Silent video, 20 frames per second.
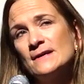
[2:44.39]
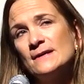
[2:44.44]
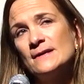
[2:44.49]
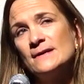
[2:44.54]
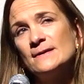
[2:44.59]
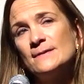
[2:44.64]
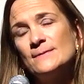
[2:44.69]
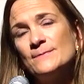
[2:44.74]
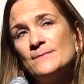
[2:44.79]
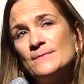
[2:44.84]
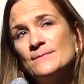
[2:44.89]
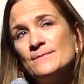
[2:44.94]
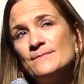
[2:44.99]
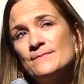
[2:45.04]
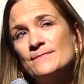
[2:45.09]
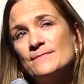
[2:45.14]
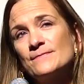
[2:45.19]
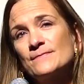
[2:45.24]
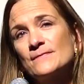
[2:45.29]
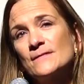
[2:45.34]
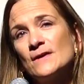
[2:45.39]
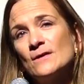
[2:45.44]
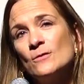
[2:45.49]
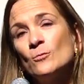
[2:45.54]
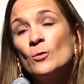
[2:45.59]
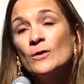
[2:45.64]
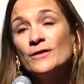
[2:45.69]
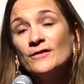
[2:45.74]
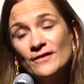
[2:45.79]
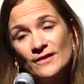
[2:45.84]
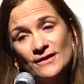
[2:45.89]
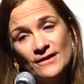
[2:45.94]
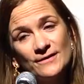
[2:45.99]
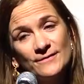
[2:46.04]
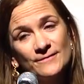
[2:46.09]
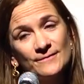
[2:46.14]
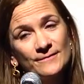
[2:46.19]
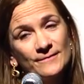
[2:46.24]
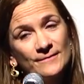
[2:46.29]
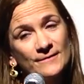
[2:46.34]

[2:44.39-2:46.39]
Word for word: Um, one day,